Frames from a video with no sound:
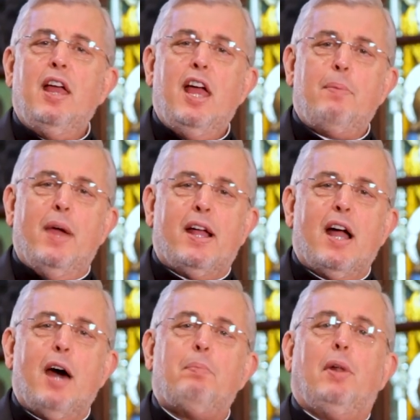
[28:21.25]
And may
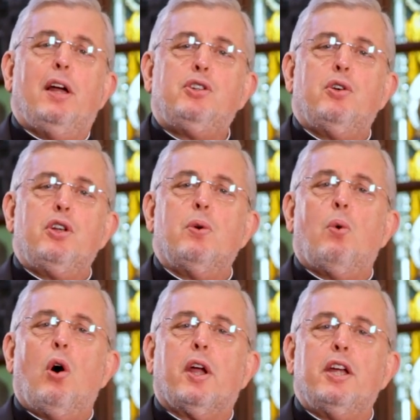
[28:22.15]
God bless you in your
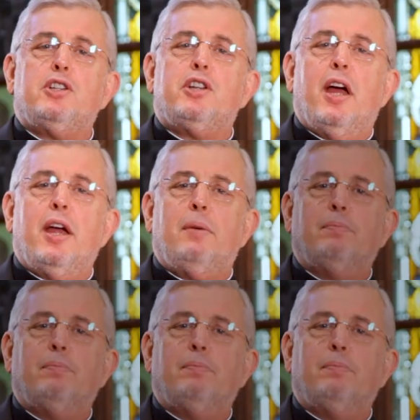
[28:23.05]
walk each day.